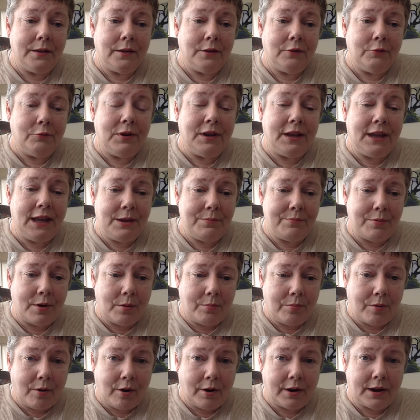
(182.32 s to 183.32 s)
we keep our
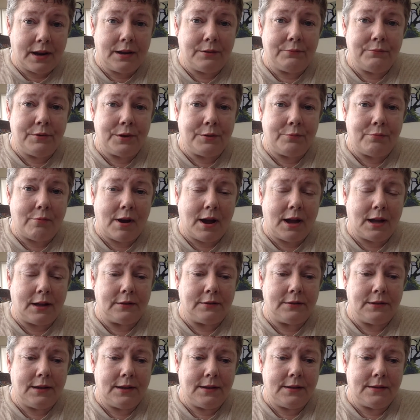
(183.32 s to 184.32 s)
bargain with
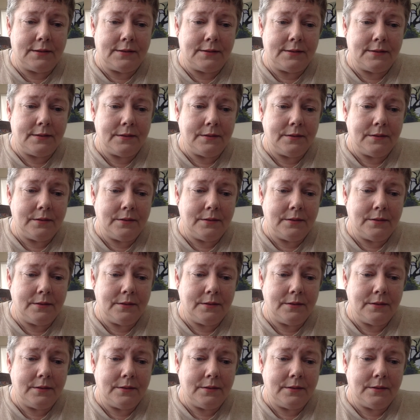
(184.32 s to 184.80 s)
wildness.